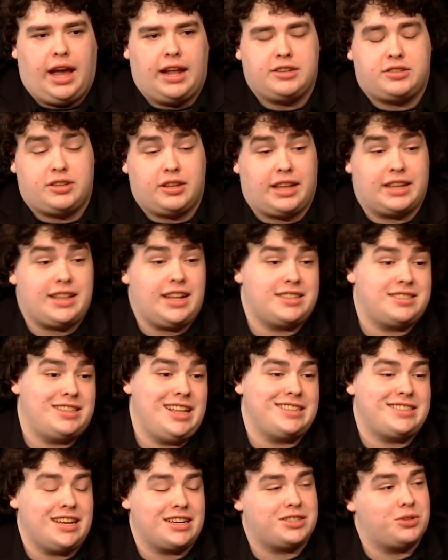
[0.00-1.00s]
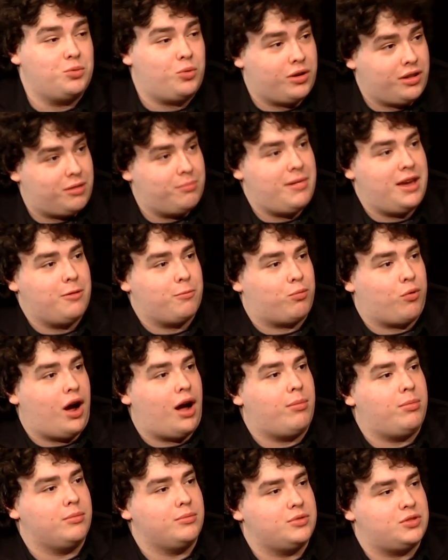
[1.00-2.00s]
And so, like that's actually one of the main
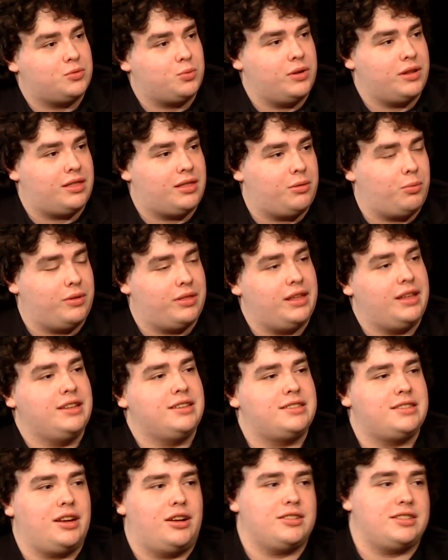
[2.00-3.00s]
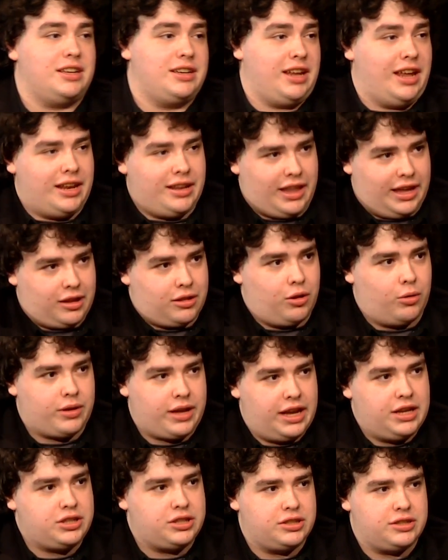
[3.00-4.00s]
problems with incels and like
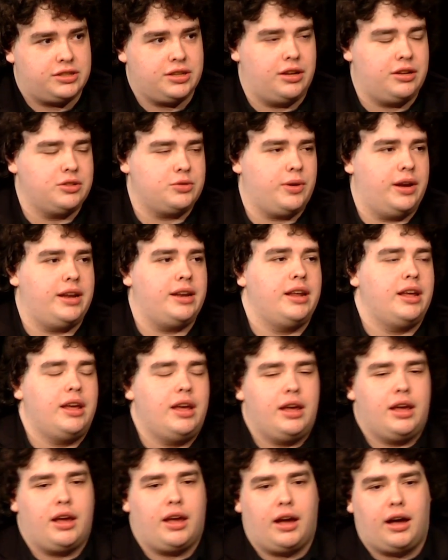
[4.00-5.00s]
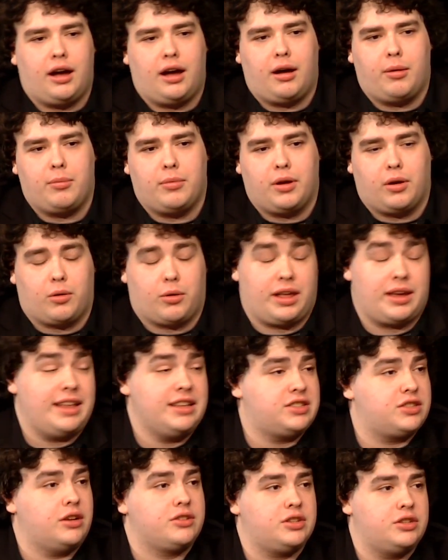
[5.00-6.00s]
location cells, right? Or like
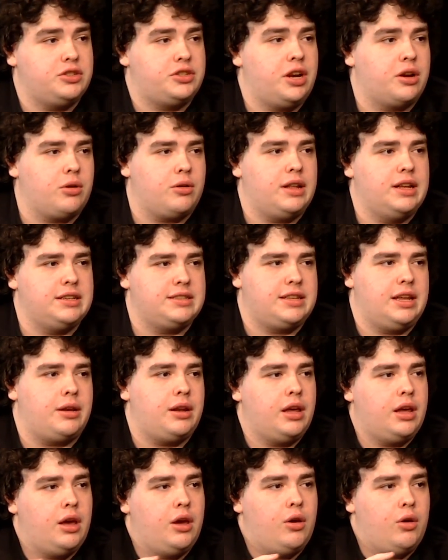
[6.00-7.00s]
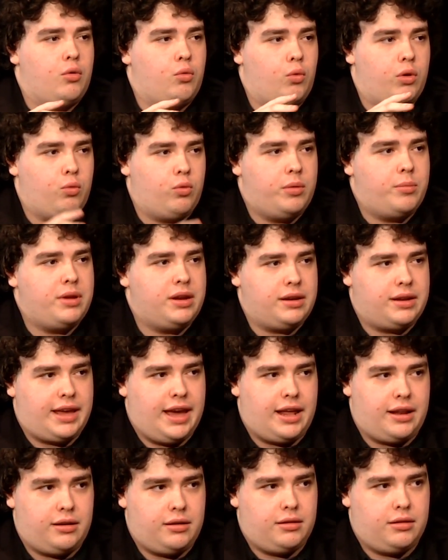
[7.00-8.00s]
incels in general, is that when women
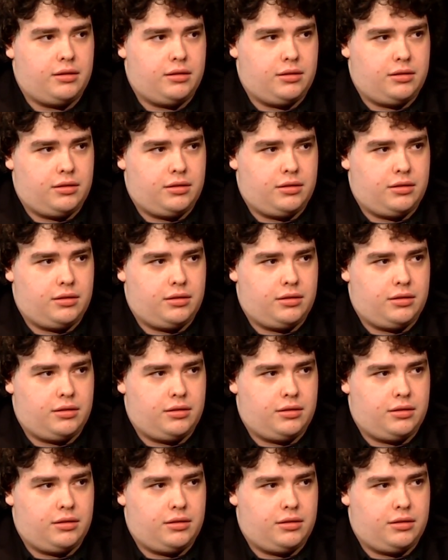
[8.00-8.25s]
get